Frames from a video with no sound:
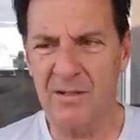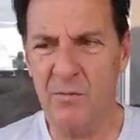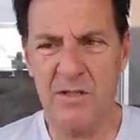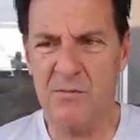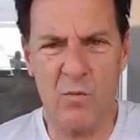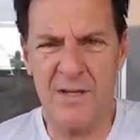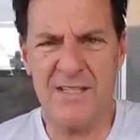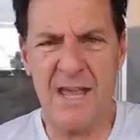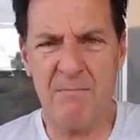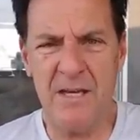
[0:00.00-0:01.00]
What
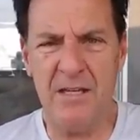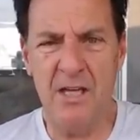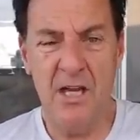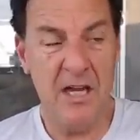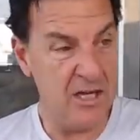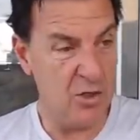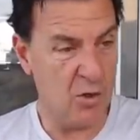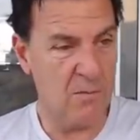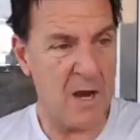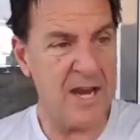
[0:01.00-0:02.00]
does that mean? In
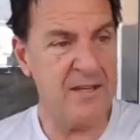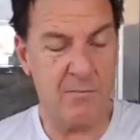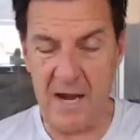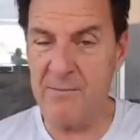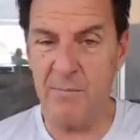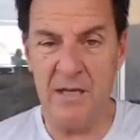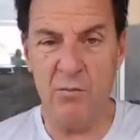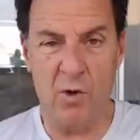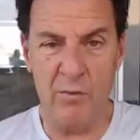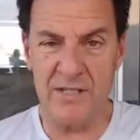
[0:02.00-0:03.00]
your mind, it might be
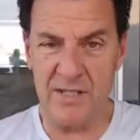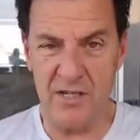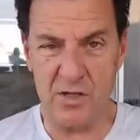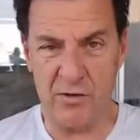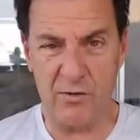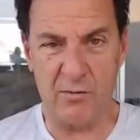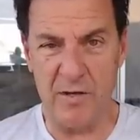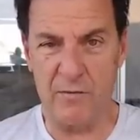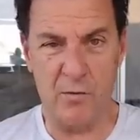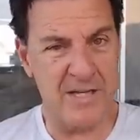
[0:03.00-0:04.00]
where we see each other
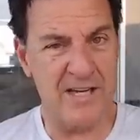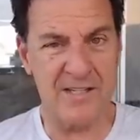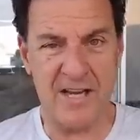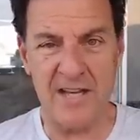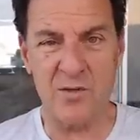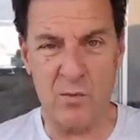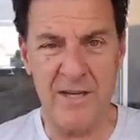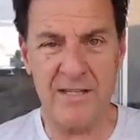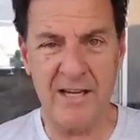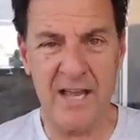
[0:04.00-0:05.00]
3 or 4 days and nights a
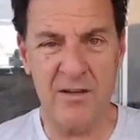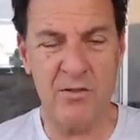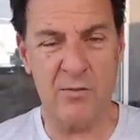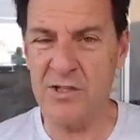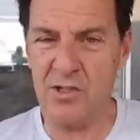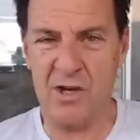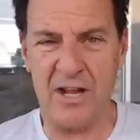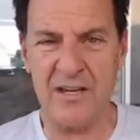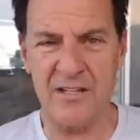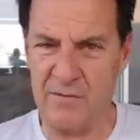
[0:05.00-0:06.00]
week together, doing
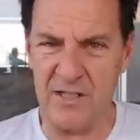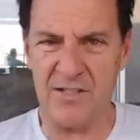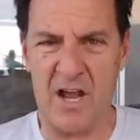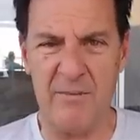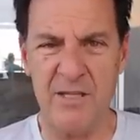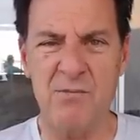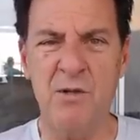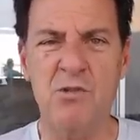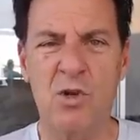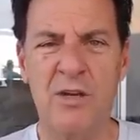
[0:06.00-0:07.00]
shared activities, hobbies,
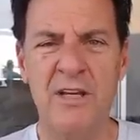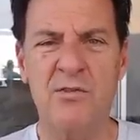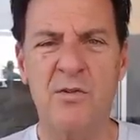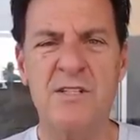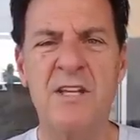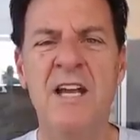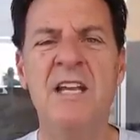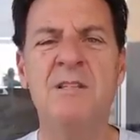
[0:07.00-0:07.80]
mutual interests,